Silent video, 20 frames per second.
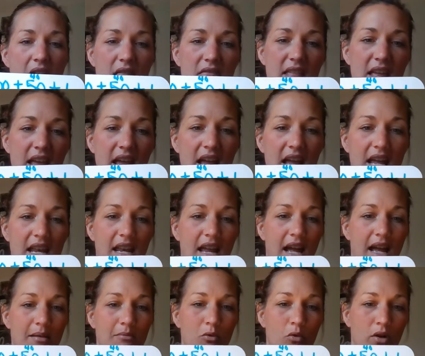And then
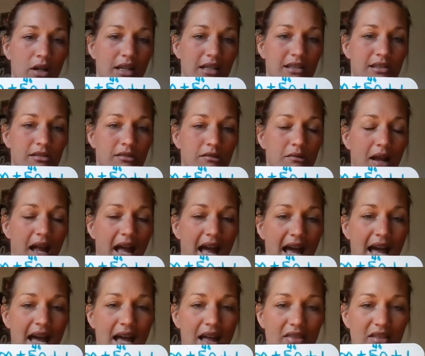I'm going to
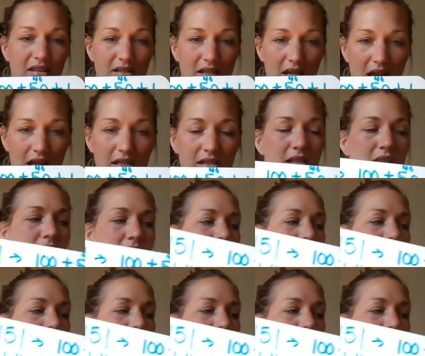add the 10 to